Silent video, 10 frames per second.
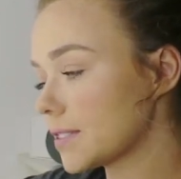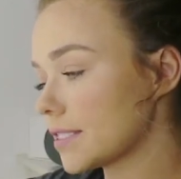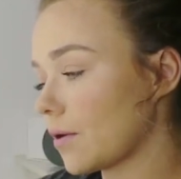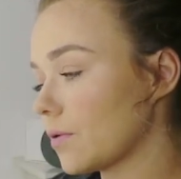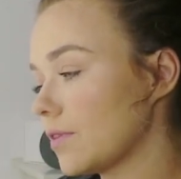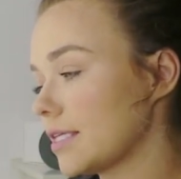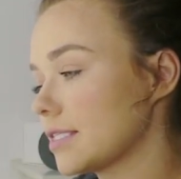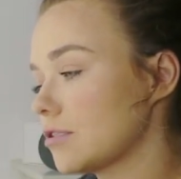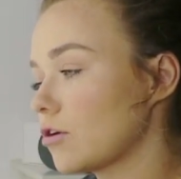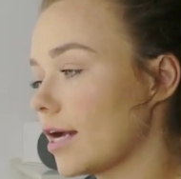So
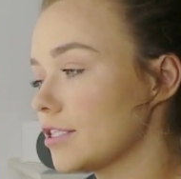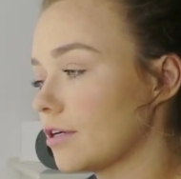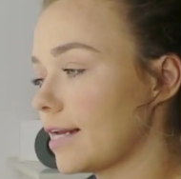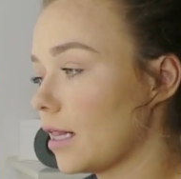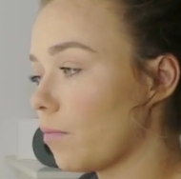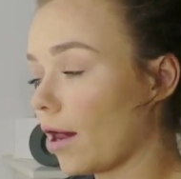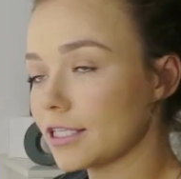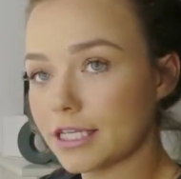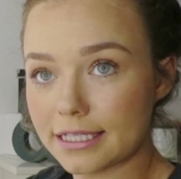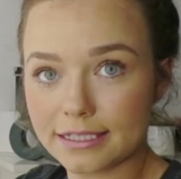this dries your nail
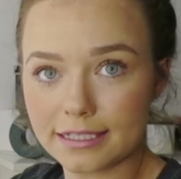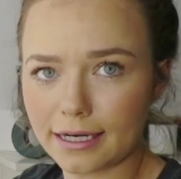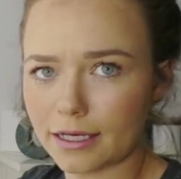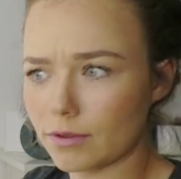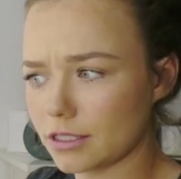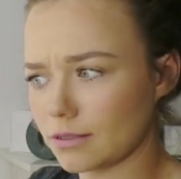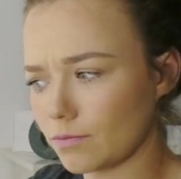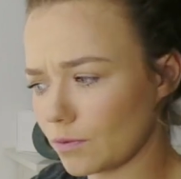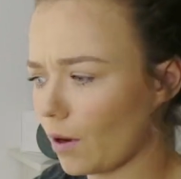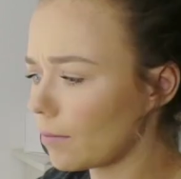polish instantly, which is
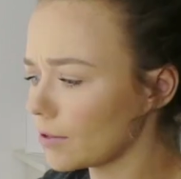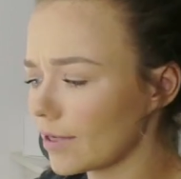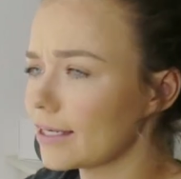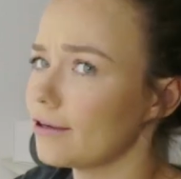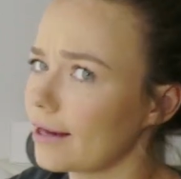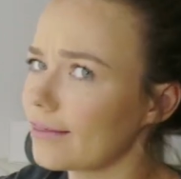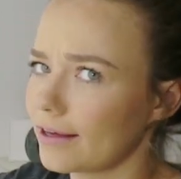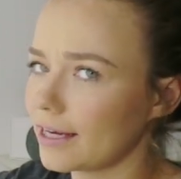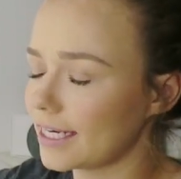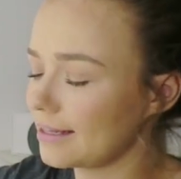probably really good. I
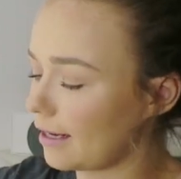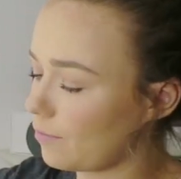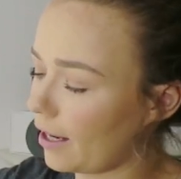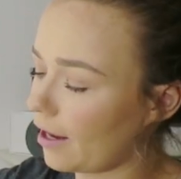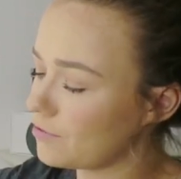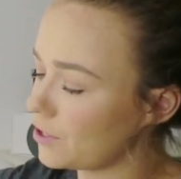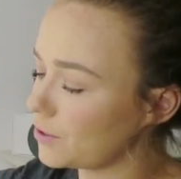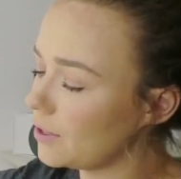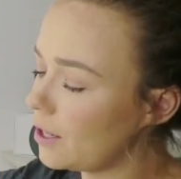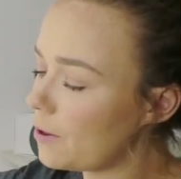think I need that in my life
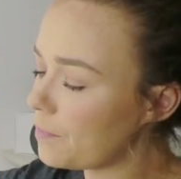too.